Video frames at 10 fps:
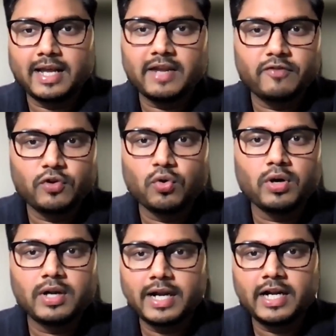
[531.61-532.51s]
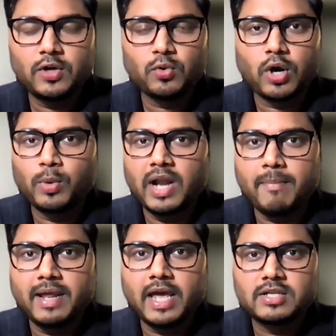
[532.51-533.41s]
Like if you don't get into round one
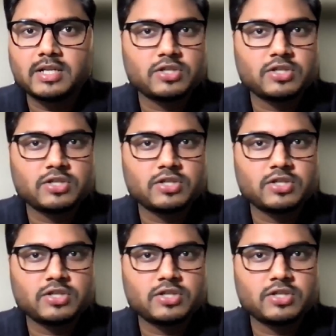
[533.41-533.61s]
application,